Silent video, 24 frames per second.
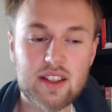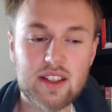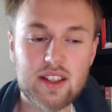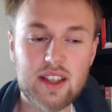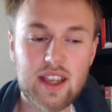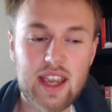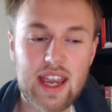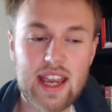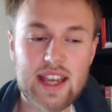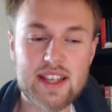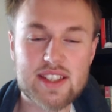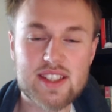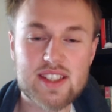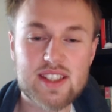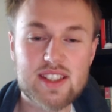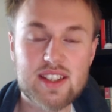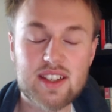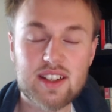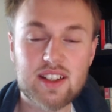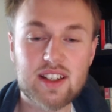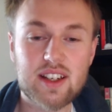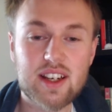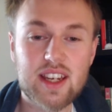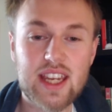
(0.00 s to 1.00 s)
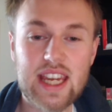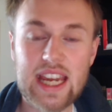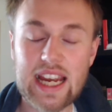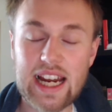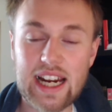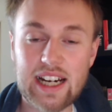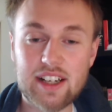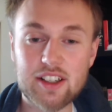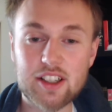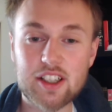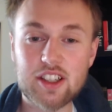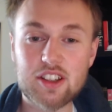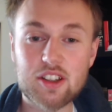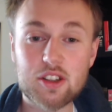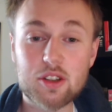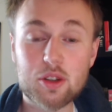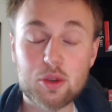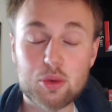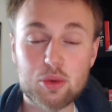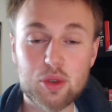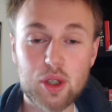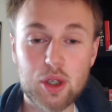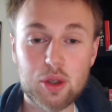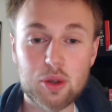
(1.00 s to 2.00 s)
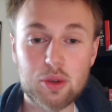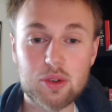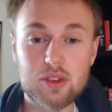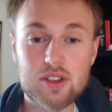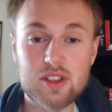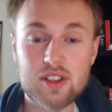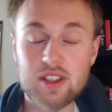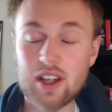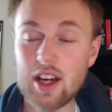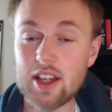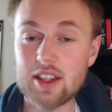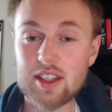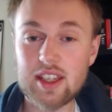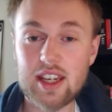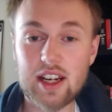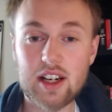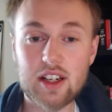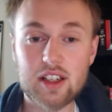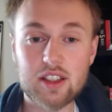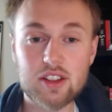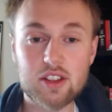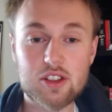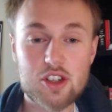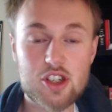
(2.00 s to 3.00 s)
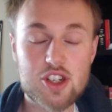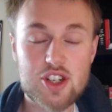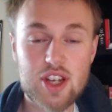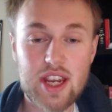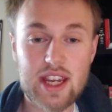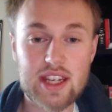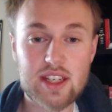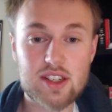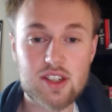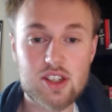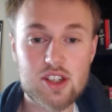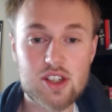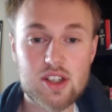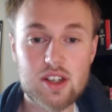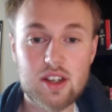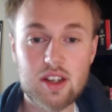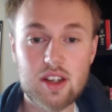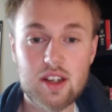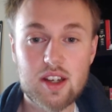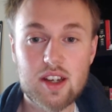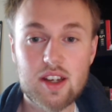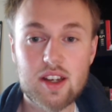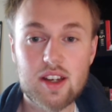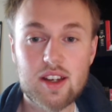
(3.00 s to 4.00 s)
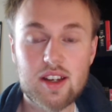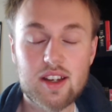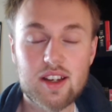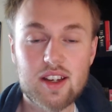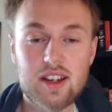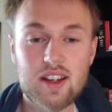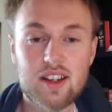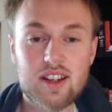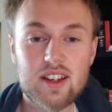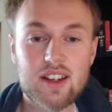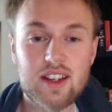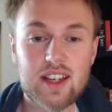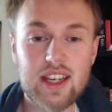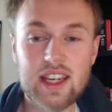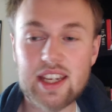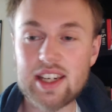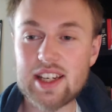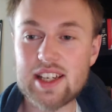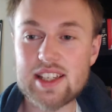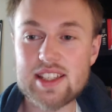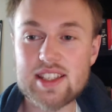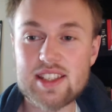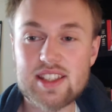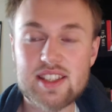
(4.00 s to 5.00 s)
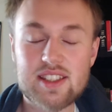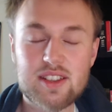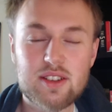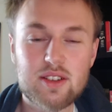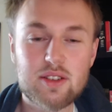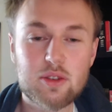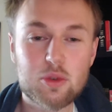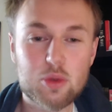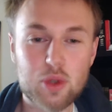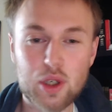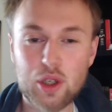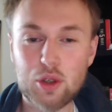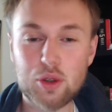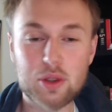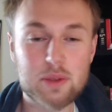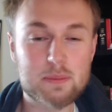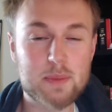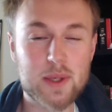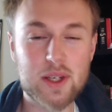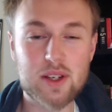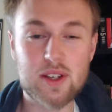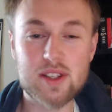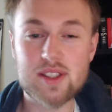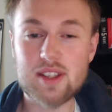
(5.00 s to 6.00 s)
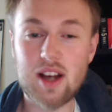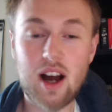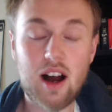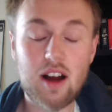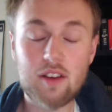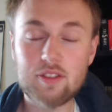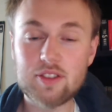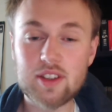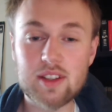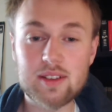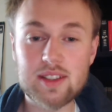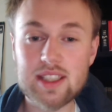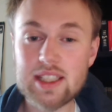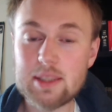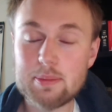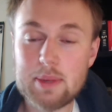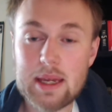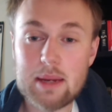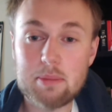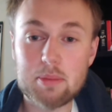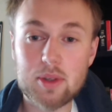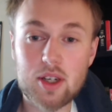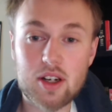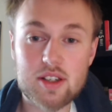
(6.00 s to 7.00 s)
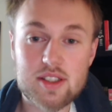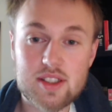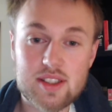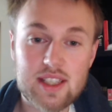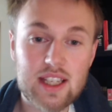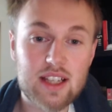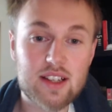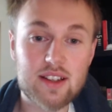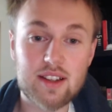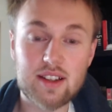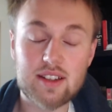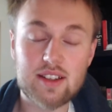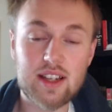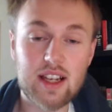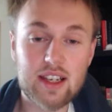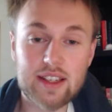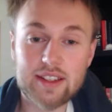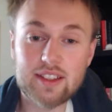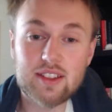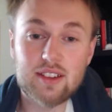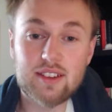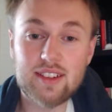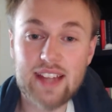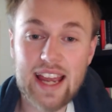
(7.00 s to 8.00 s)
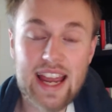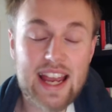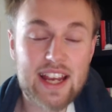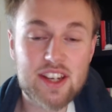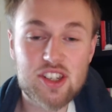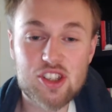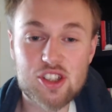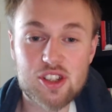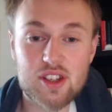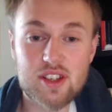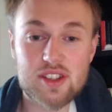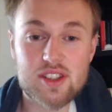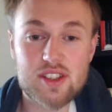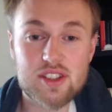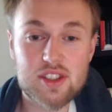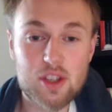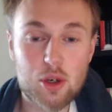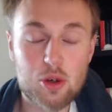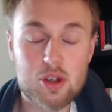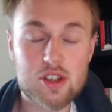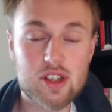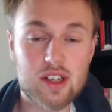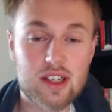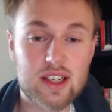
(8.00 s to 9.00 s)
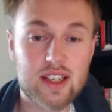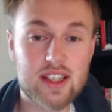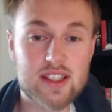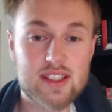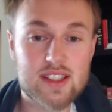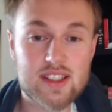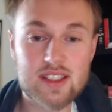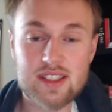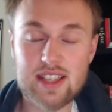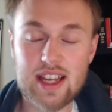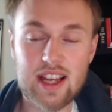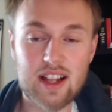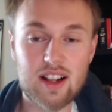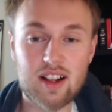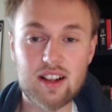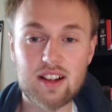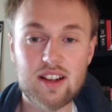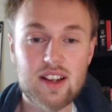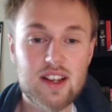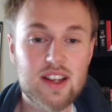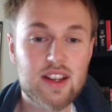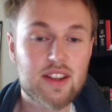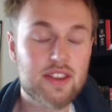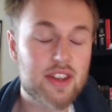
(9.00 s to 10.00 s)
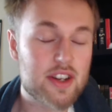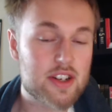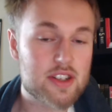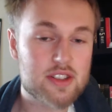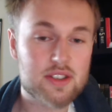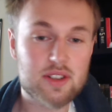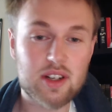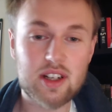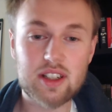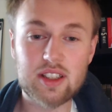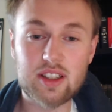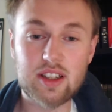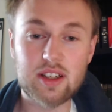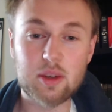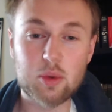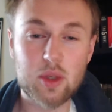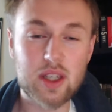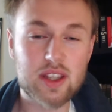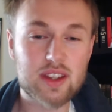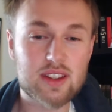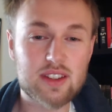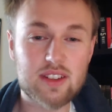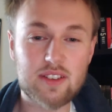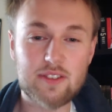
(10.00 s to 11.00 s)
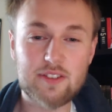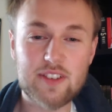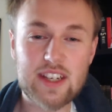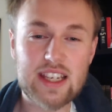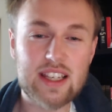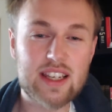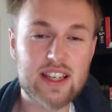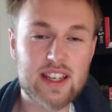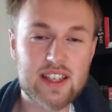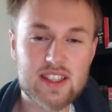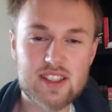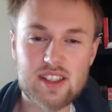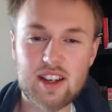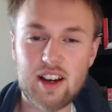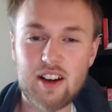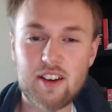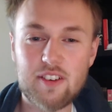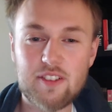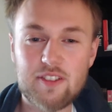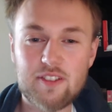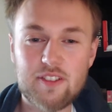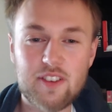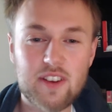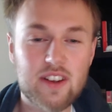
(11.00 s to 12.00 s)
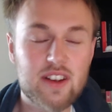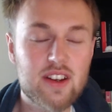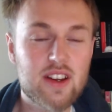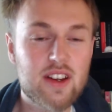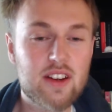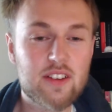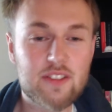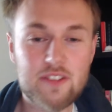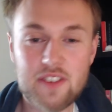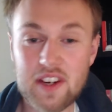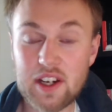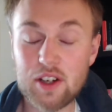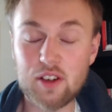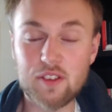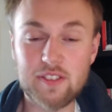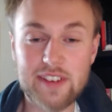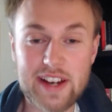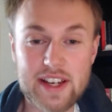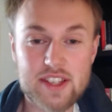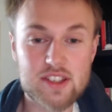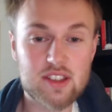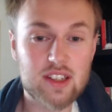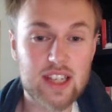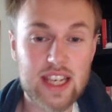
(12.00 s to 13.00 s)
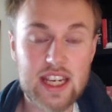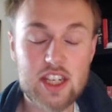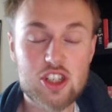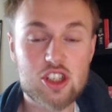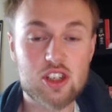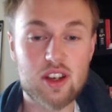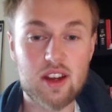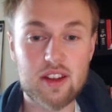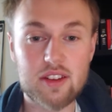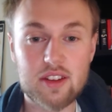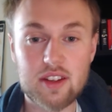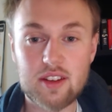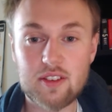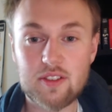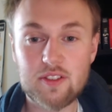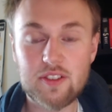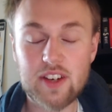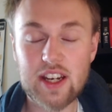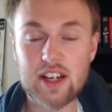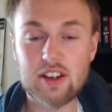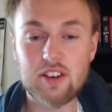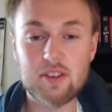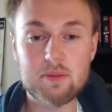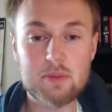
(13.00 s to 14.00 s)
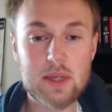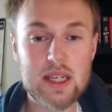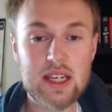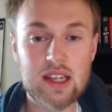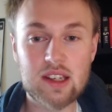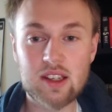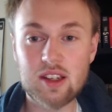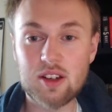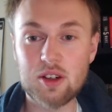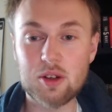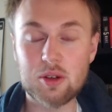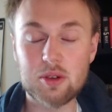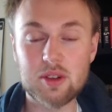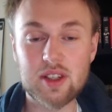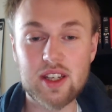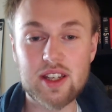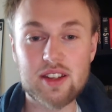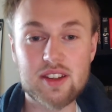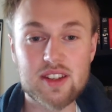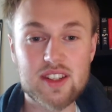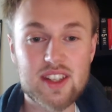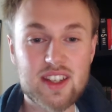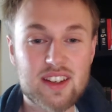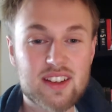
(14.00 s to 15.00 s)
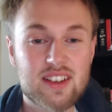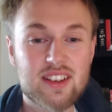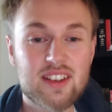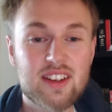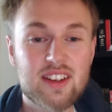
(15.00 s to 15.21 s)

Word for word: is character growth, not character change. It is growth because often these people are still a little anxious socially. Still, they're struggling with feelings of fear of isolation, fear of being alone. And